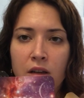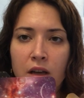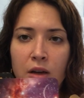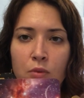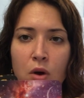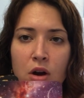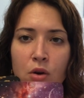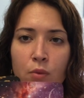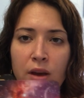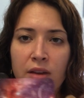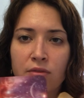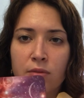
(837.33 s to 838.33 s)
and walk
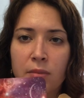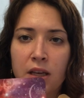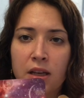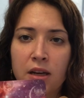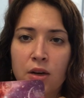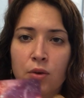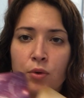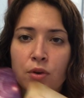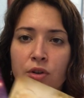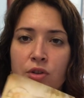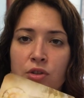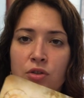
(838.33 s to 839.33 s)
away from it in
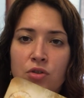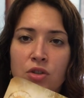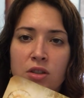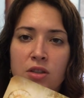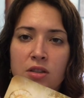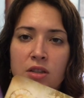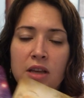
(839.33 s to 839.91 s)
order to just,